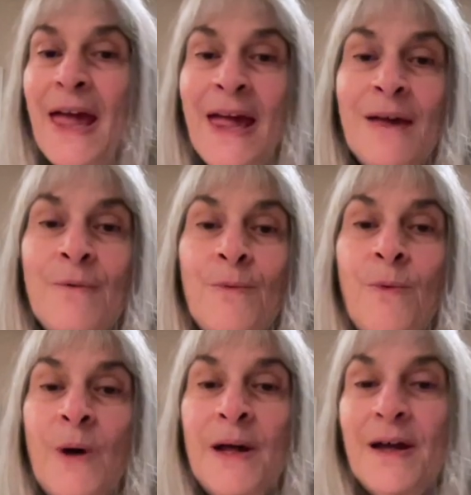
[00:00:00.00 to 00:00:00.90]
And
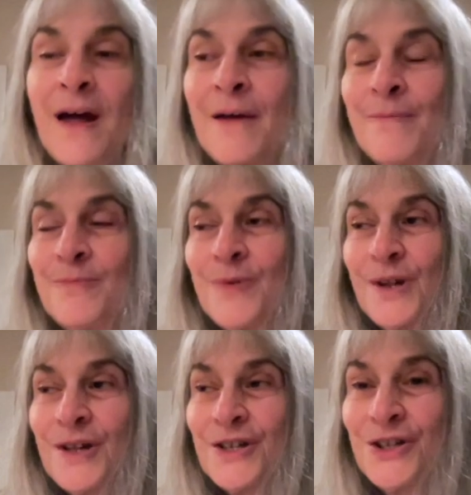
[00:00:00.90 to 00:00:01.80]
what I'm
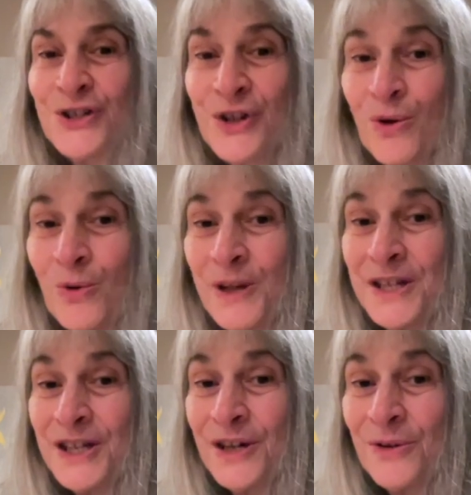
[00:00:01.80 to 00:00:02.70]

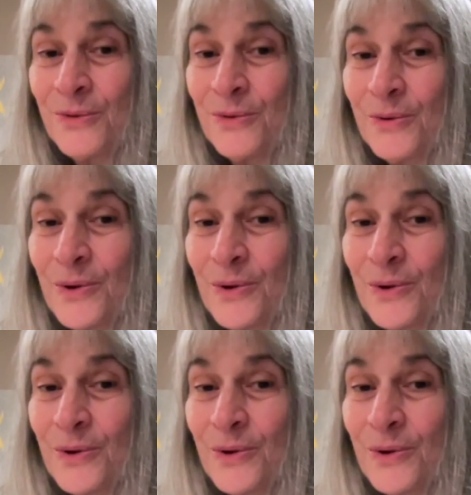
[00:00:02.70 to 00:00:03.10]
showing you